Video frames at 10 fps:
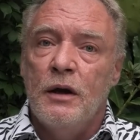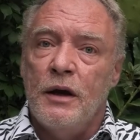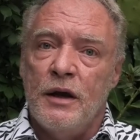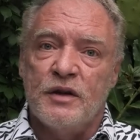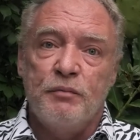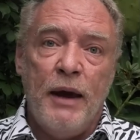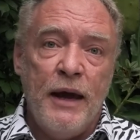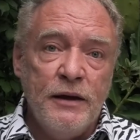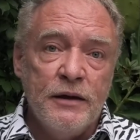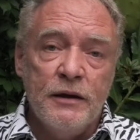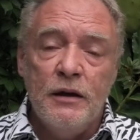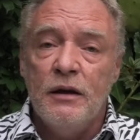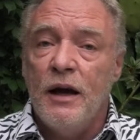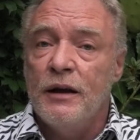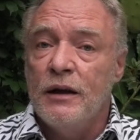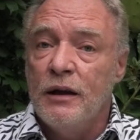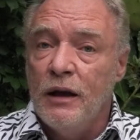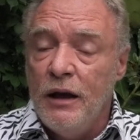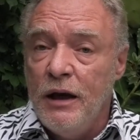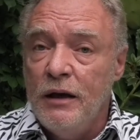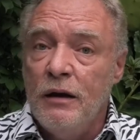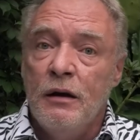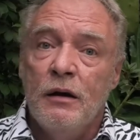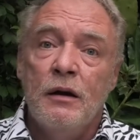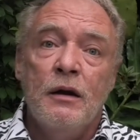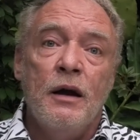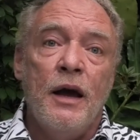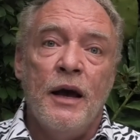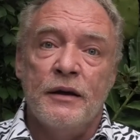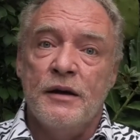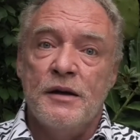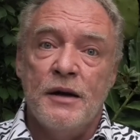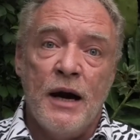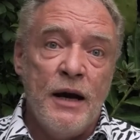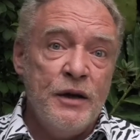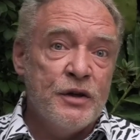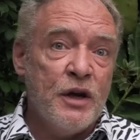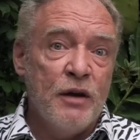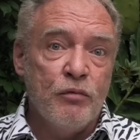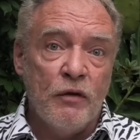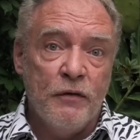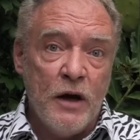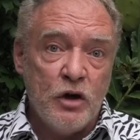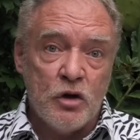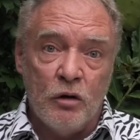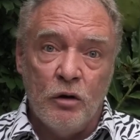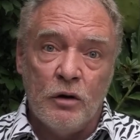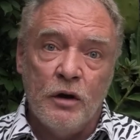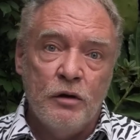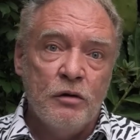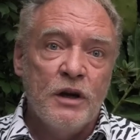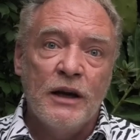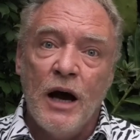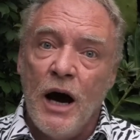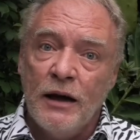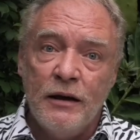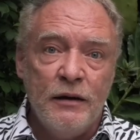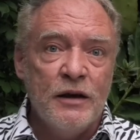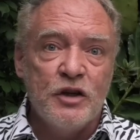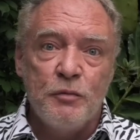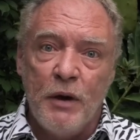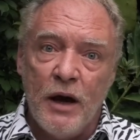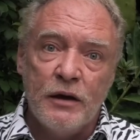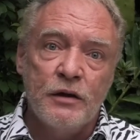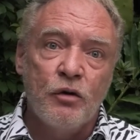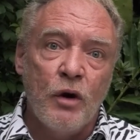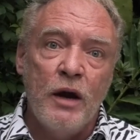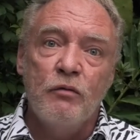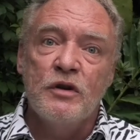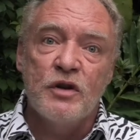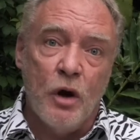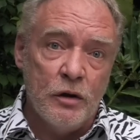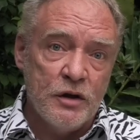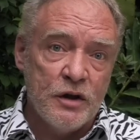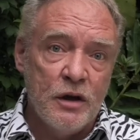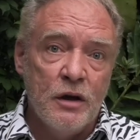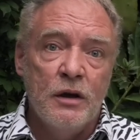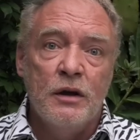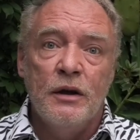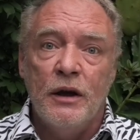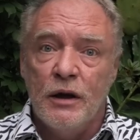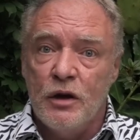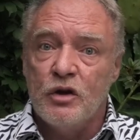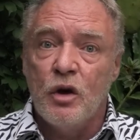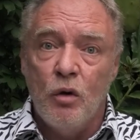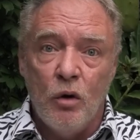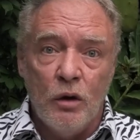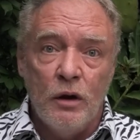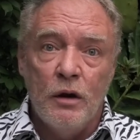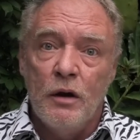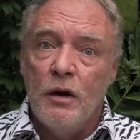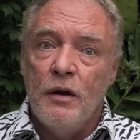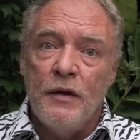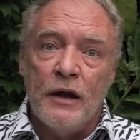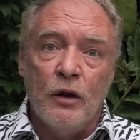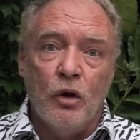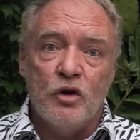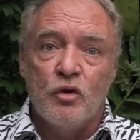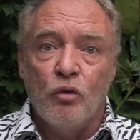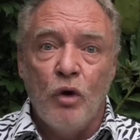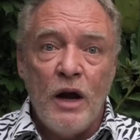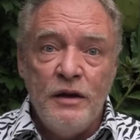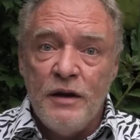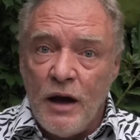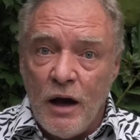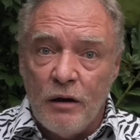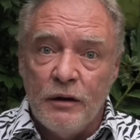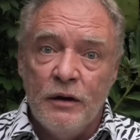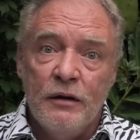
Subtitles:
is painted and clean and nice and professional looking. You cannot expect great results in a school that looks run down